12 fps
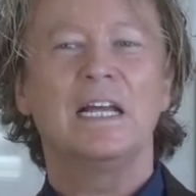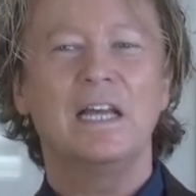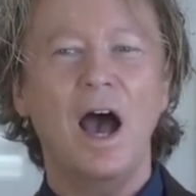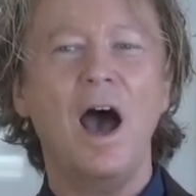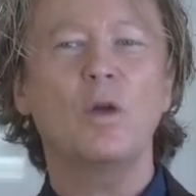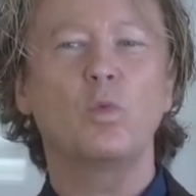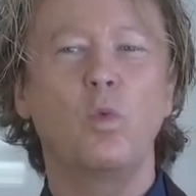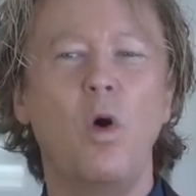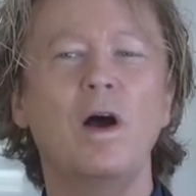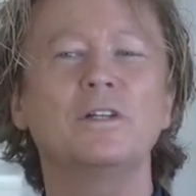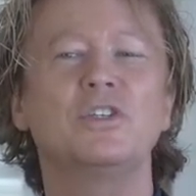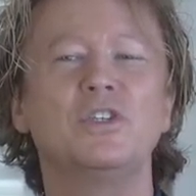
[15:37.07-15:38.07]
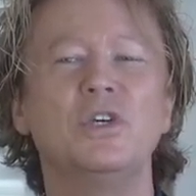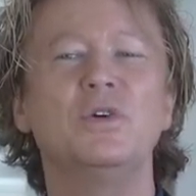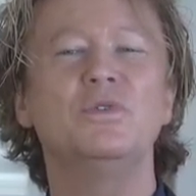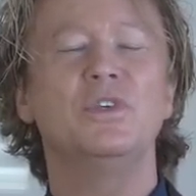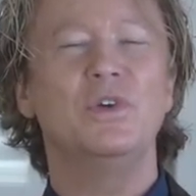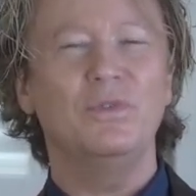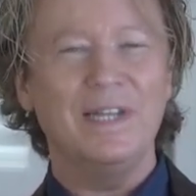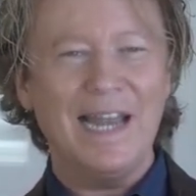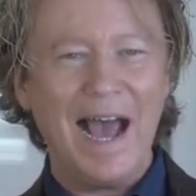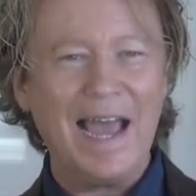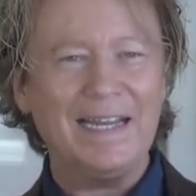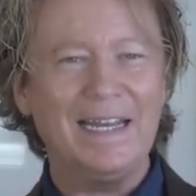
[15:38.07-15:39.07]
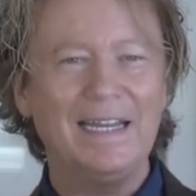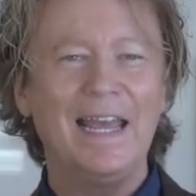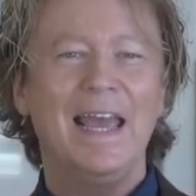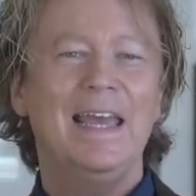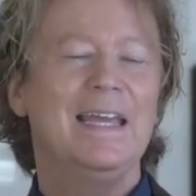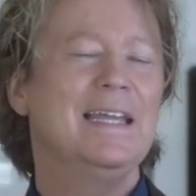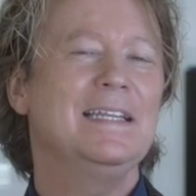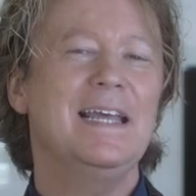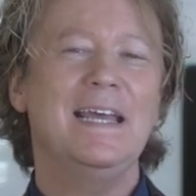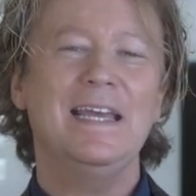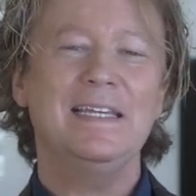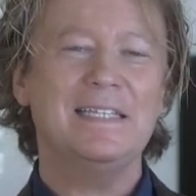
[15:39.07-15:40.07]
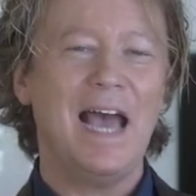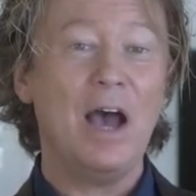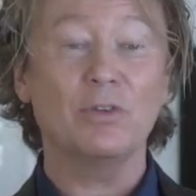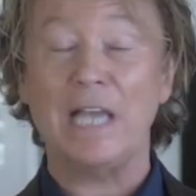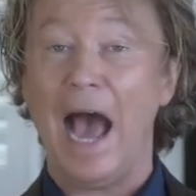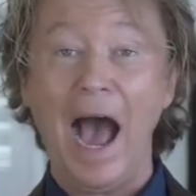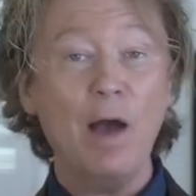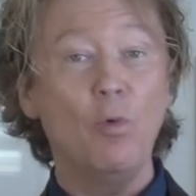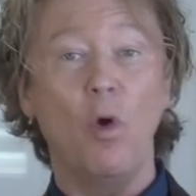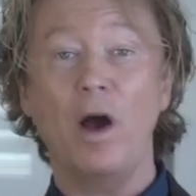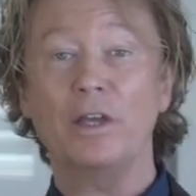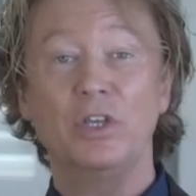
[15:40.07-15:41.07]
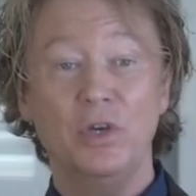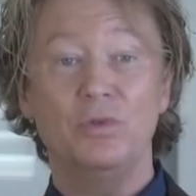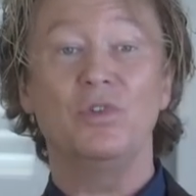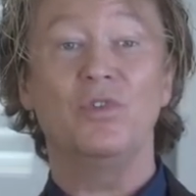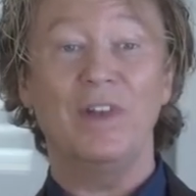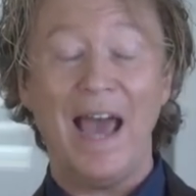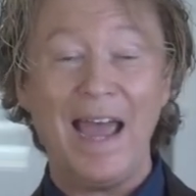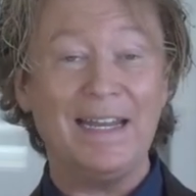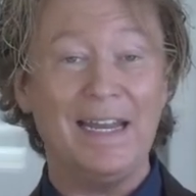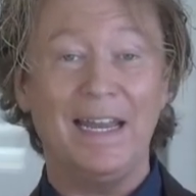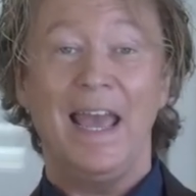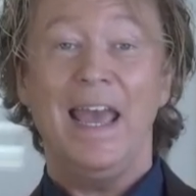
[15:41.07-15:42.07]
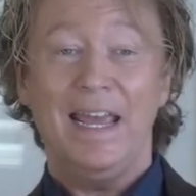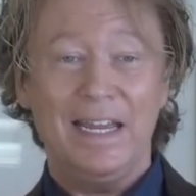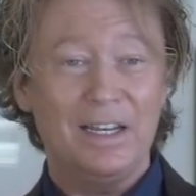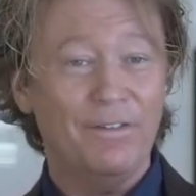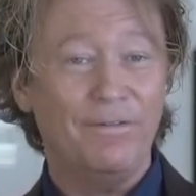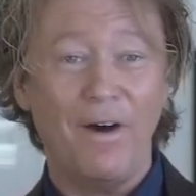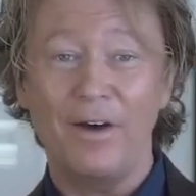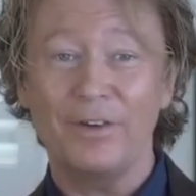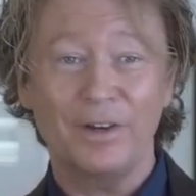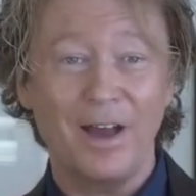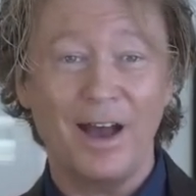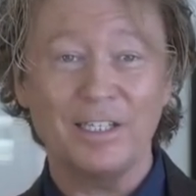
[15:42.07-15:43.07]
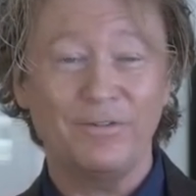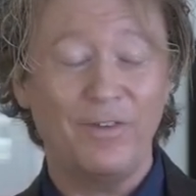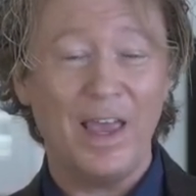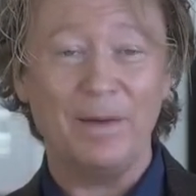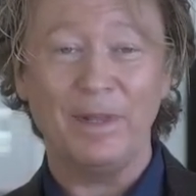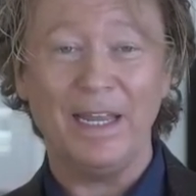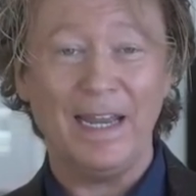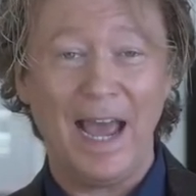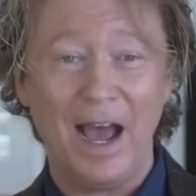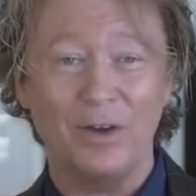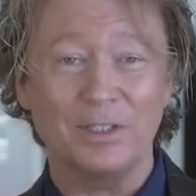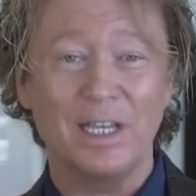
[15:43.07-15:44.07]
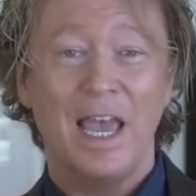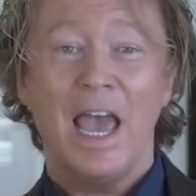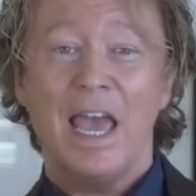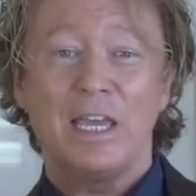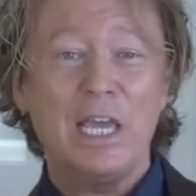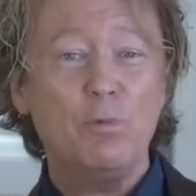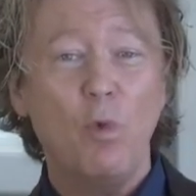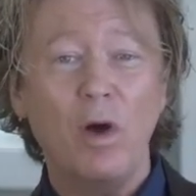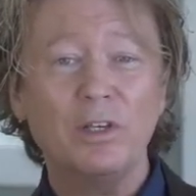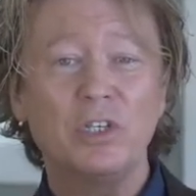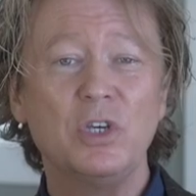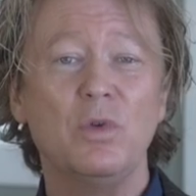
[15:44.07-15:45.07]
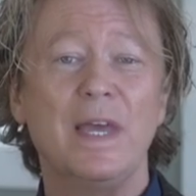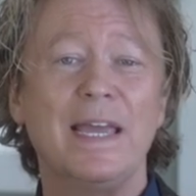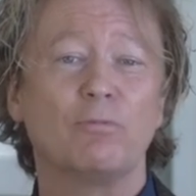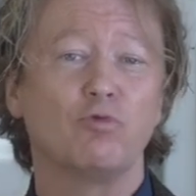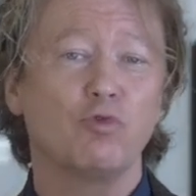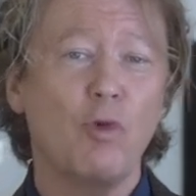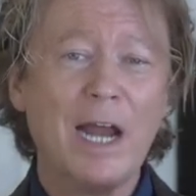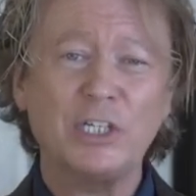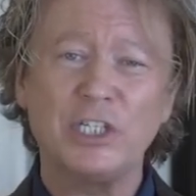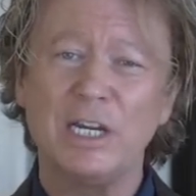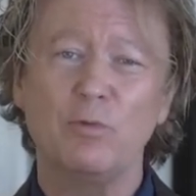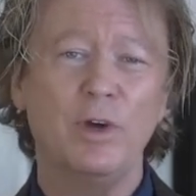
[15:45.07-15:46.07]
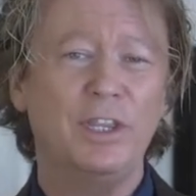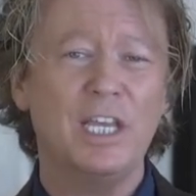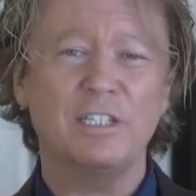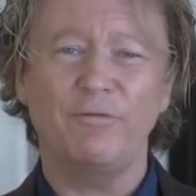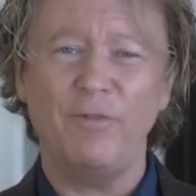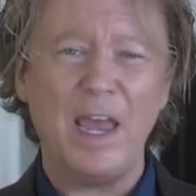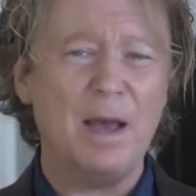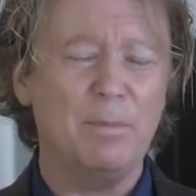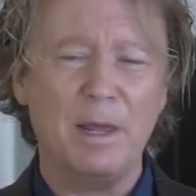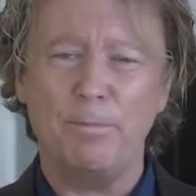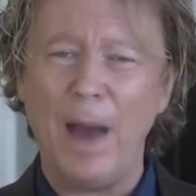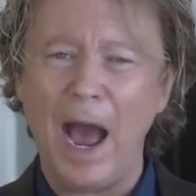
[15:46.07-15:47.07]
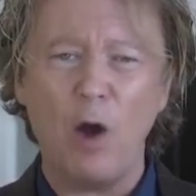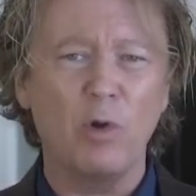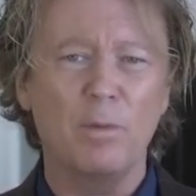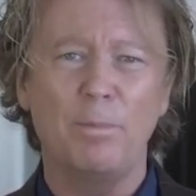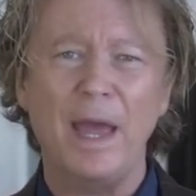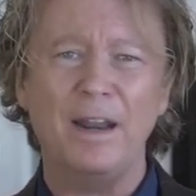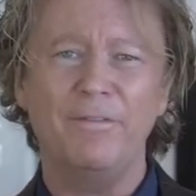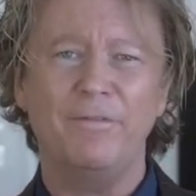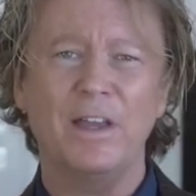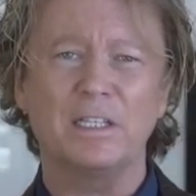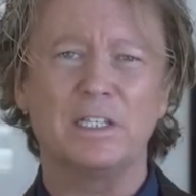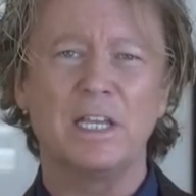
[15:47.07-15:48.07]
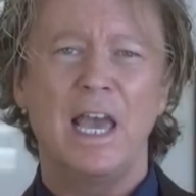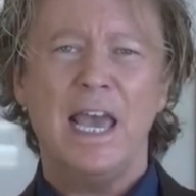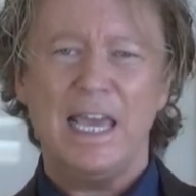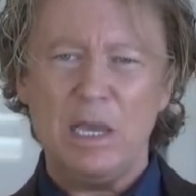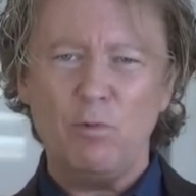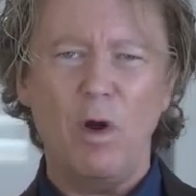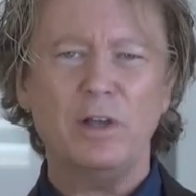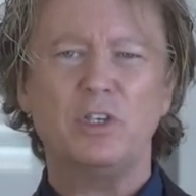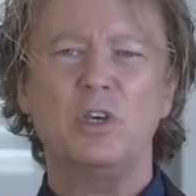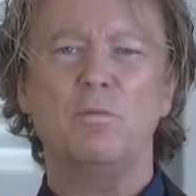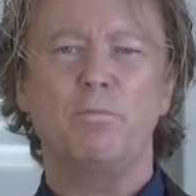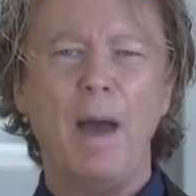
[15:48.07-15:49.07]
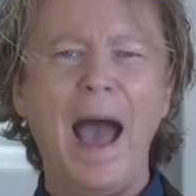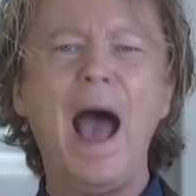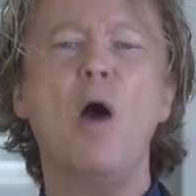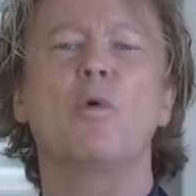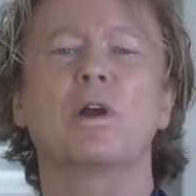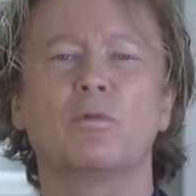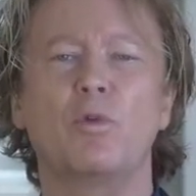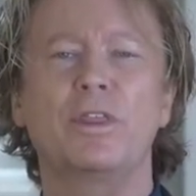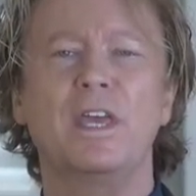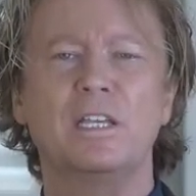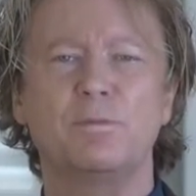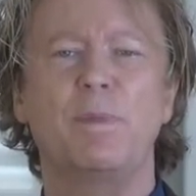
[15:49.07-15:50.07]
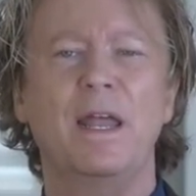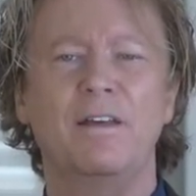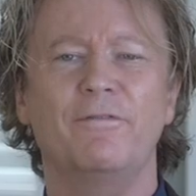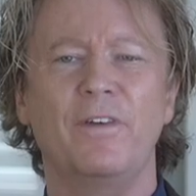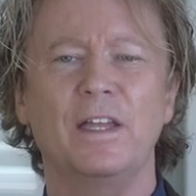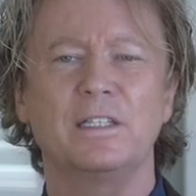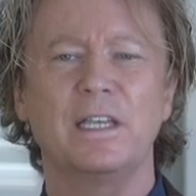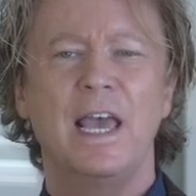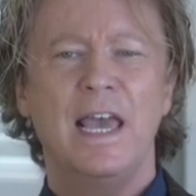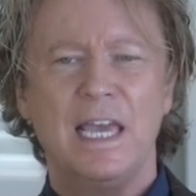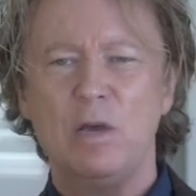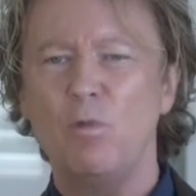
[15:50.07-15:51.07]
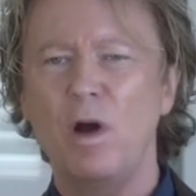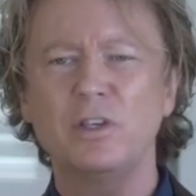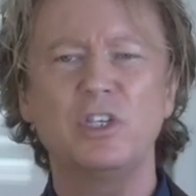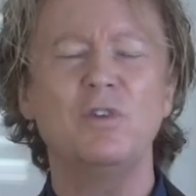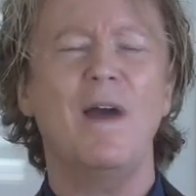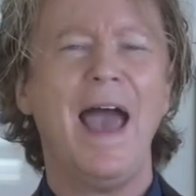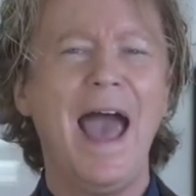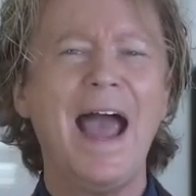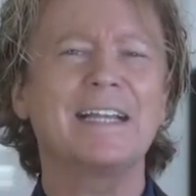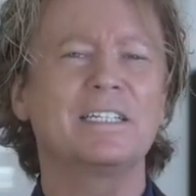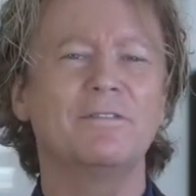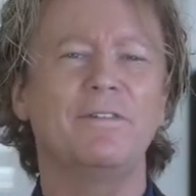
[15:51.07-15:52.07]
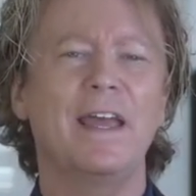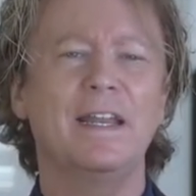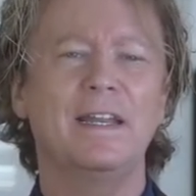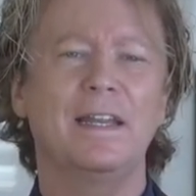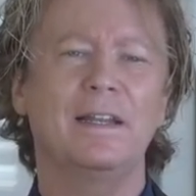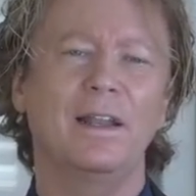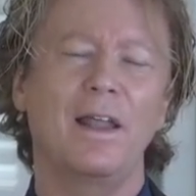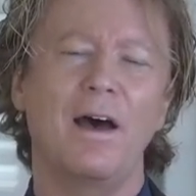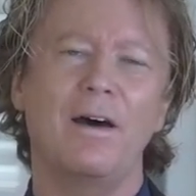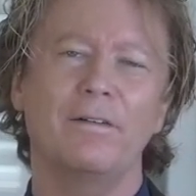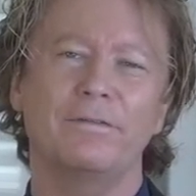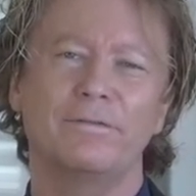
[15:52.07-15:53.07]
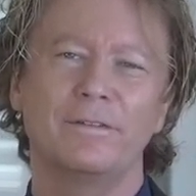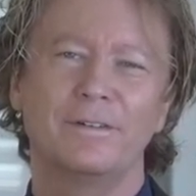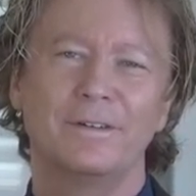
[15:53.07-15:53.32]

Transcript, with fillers: God wants you united into His house. I want you united into Father God's family and house. He wants you rushing with His family power benefits. He wants you powered with His benefits. He wants you activated in love.